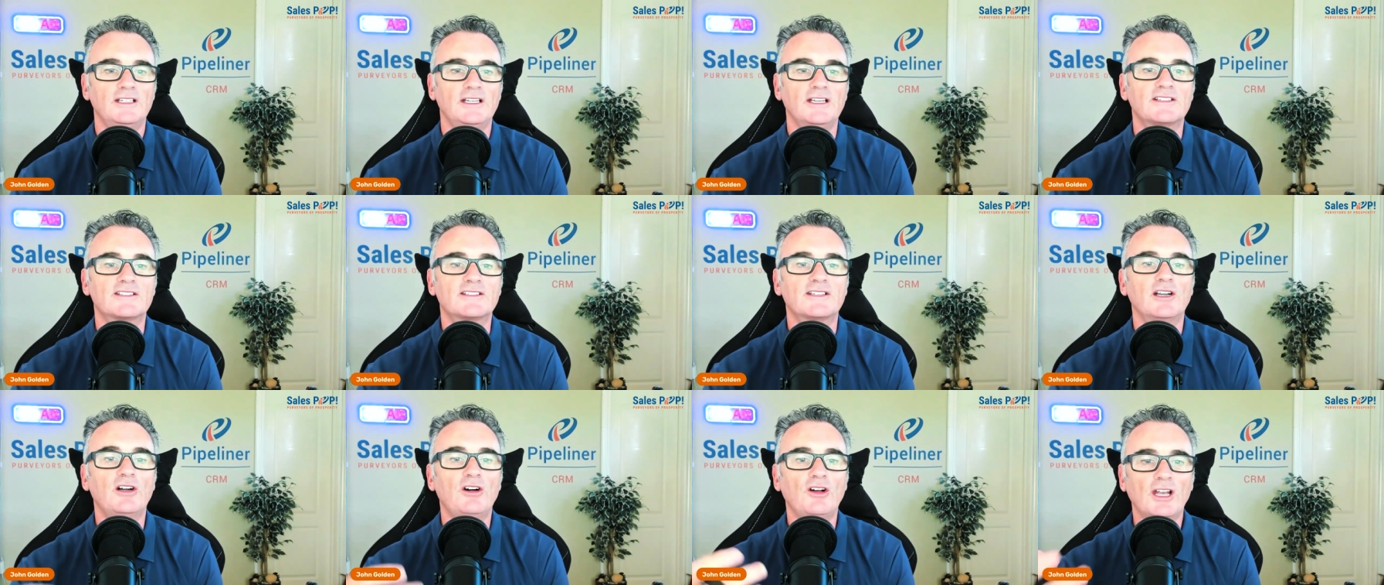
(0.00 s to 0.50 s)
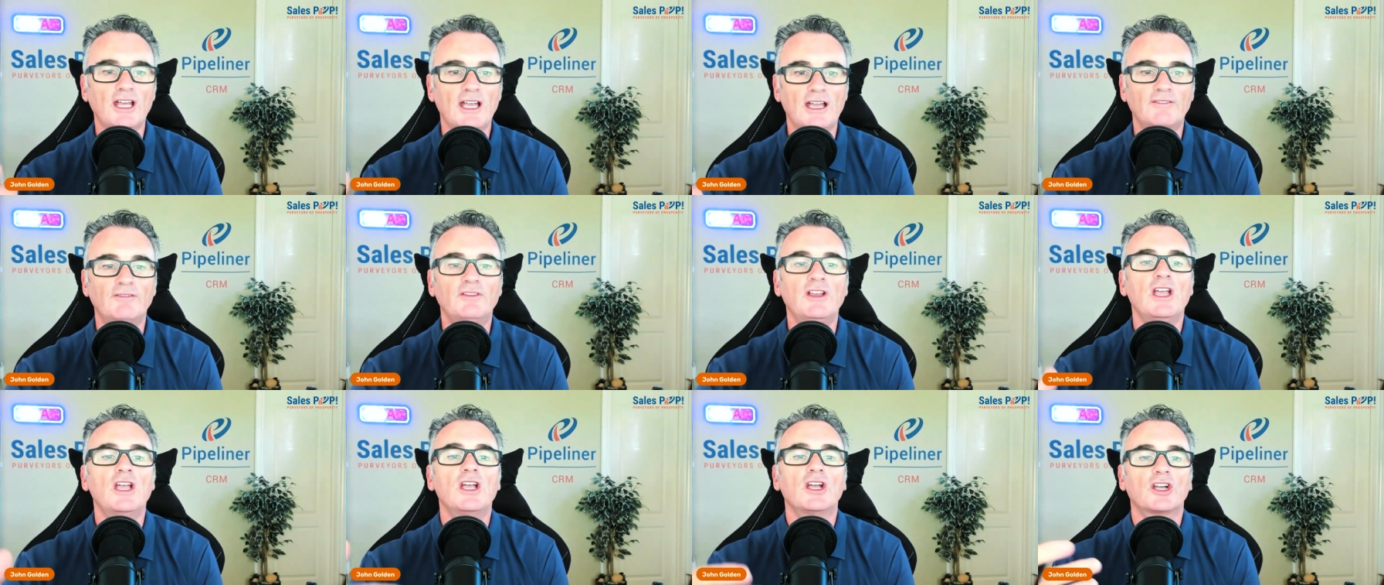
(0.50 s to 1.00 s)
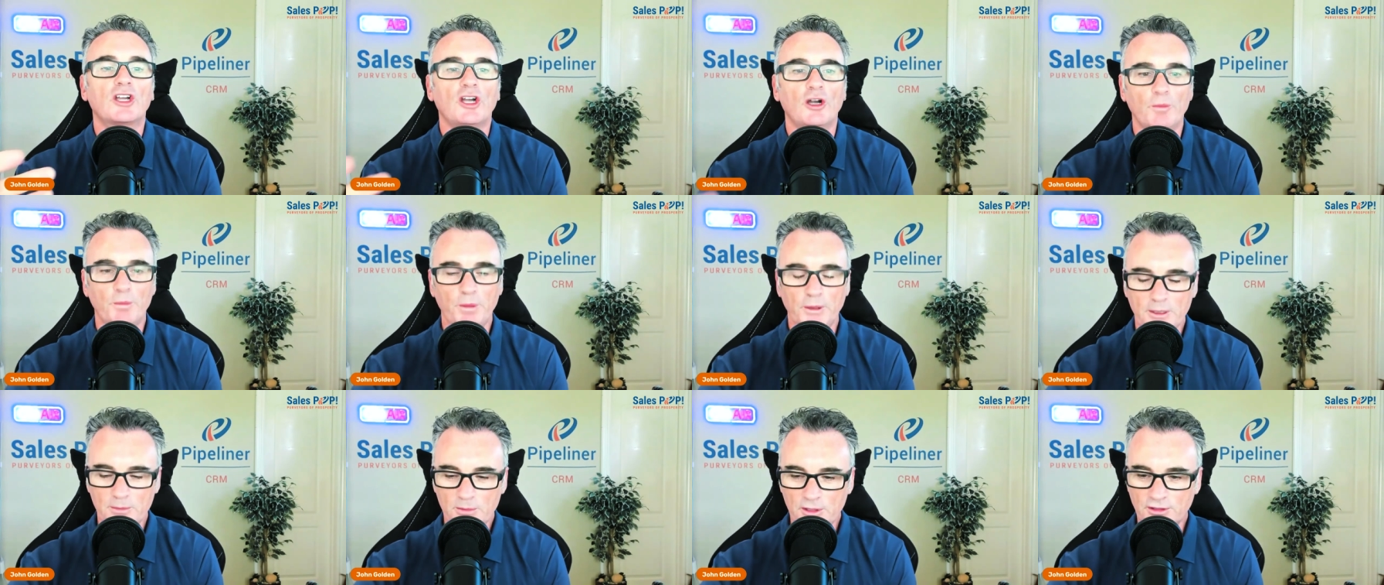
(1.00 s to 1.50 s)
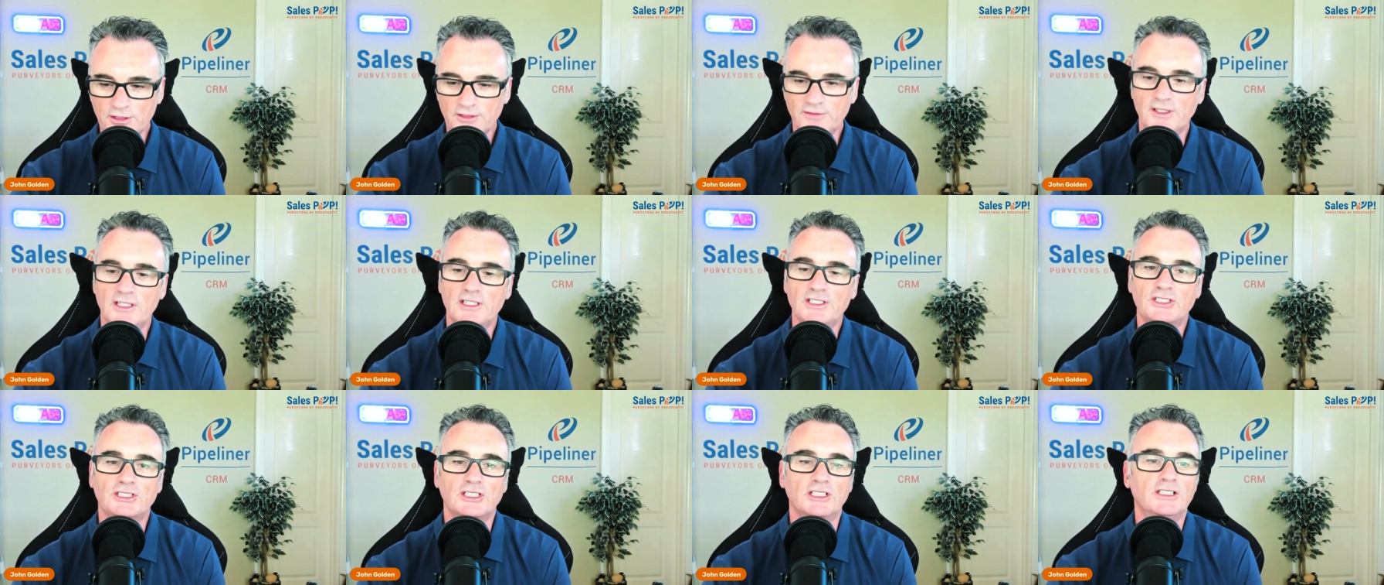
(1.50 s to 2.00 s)
yes, they all have company
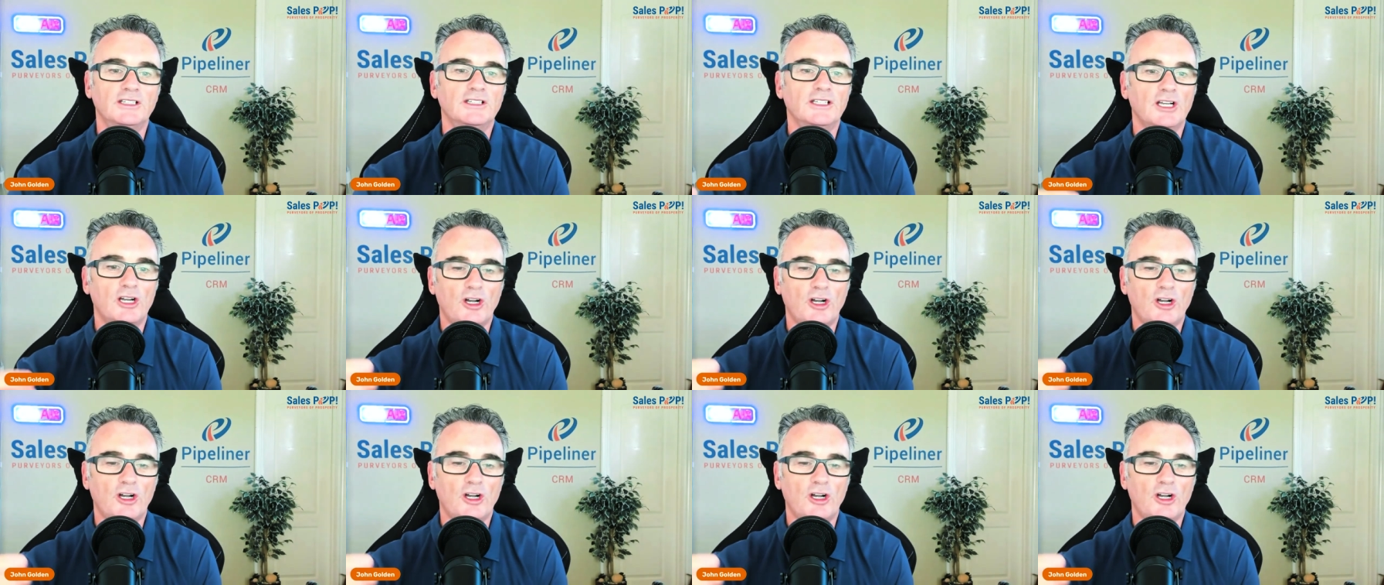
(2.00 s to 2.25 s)
motivation.